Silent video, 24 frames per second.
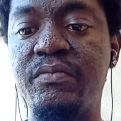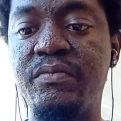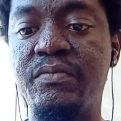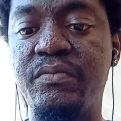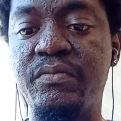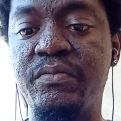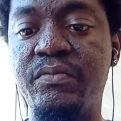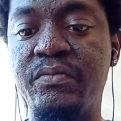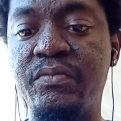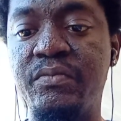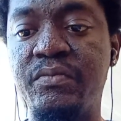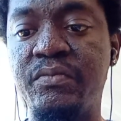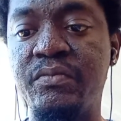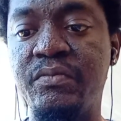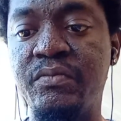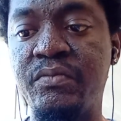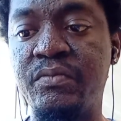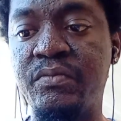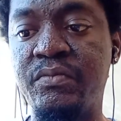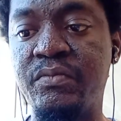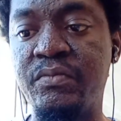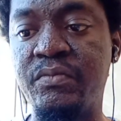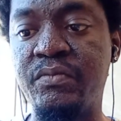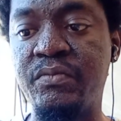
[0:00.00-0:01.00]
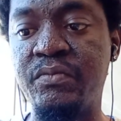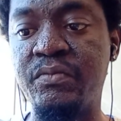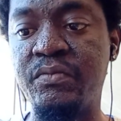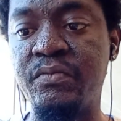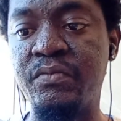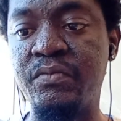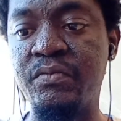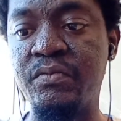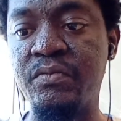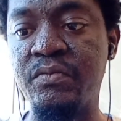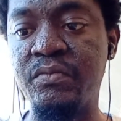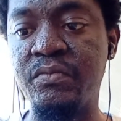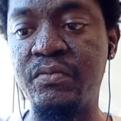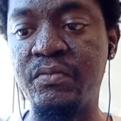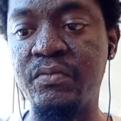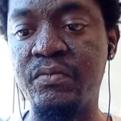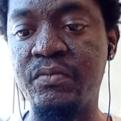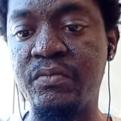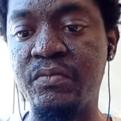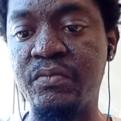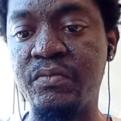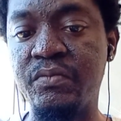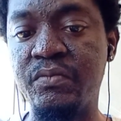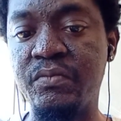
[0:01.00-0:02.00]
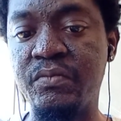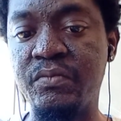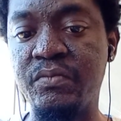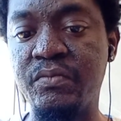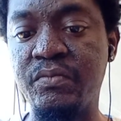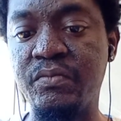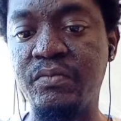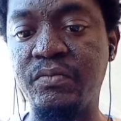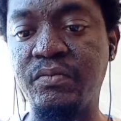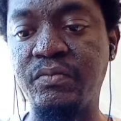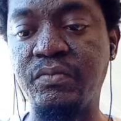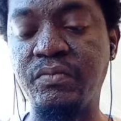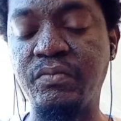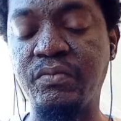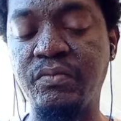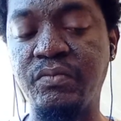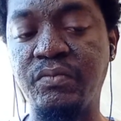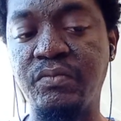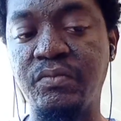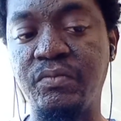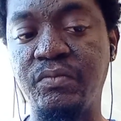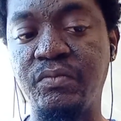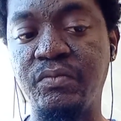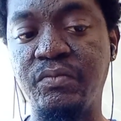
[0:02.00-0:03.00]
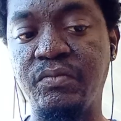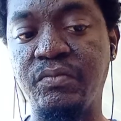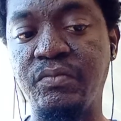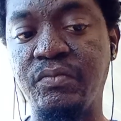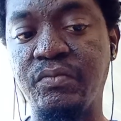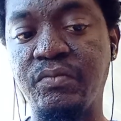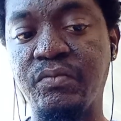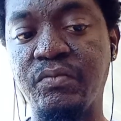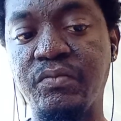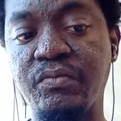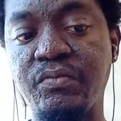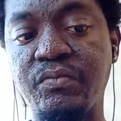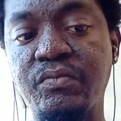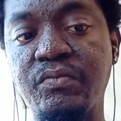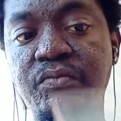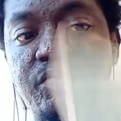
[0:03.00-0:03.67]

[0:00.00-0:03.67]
No one is speaking in this clip.